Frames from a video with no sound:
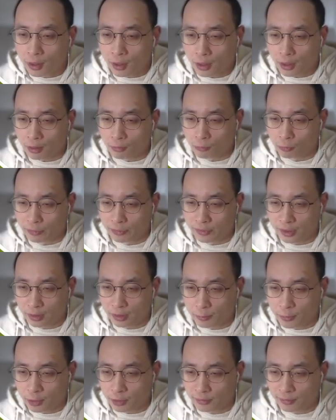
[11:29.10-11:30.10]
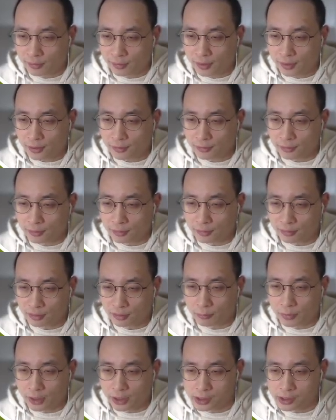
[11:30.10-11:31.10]
our sandbox doesn't
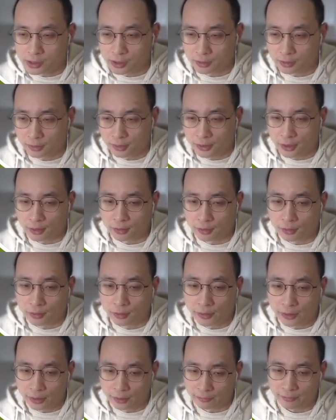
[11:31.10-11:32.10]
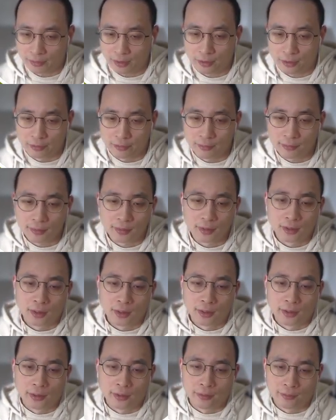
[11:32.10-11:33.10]
simply shut down in silence.
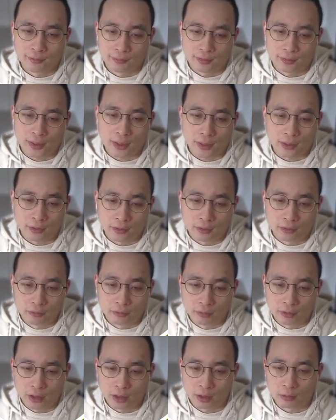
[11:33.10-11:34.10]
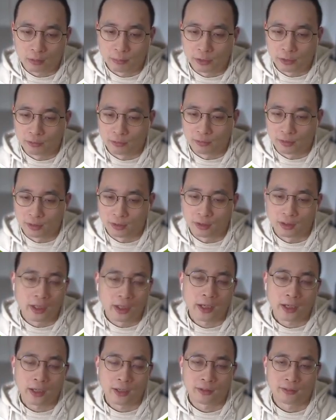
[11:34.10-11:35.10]
Instead, to help user
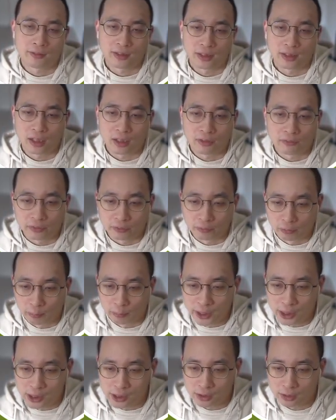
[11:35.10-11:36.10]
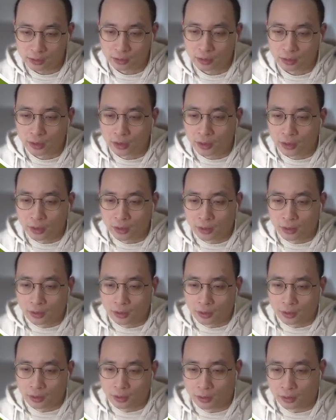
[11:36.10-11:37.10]
has enough information
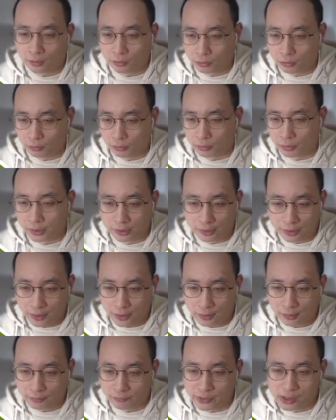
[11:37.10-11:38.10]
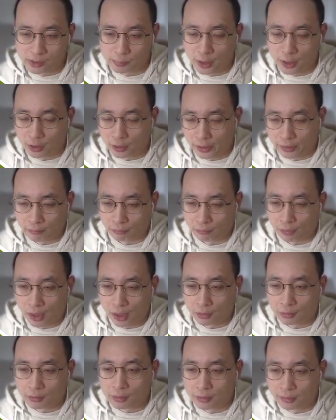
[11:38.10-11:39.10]
to detect which part is
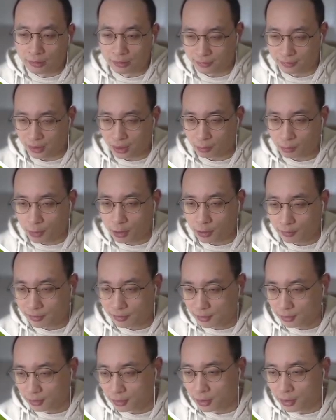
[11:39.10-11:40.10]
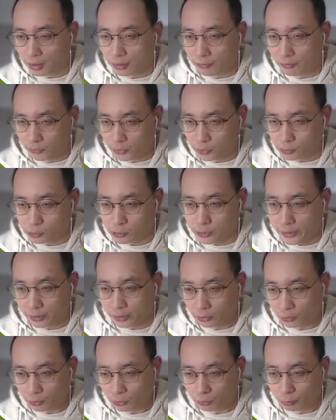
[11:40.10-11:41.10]
wrong, the sandbox will try
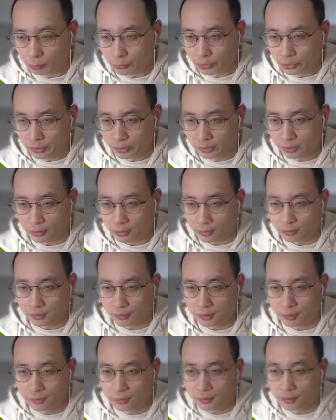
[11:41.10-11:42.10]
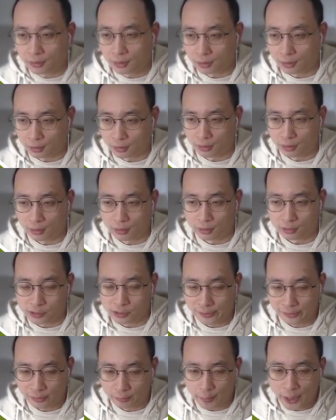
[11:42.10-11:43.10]
to print out uh,
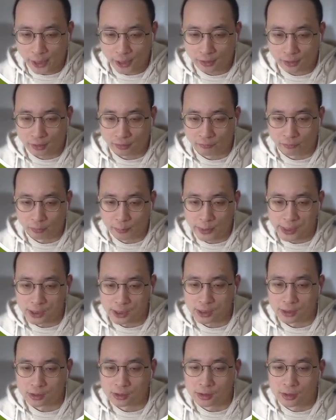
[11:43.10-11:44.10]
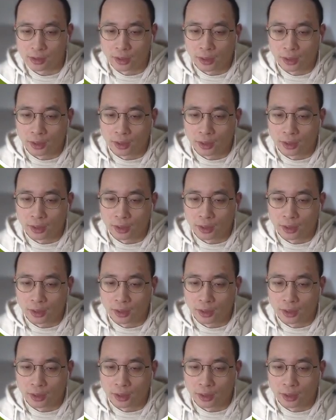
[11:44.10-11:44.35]
traceback information,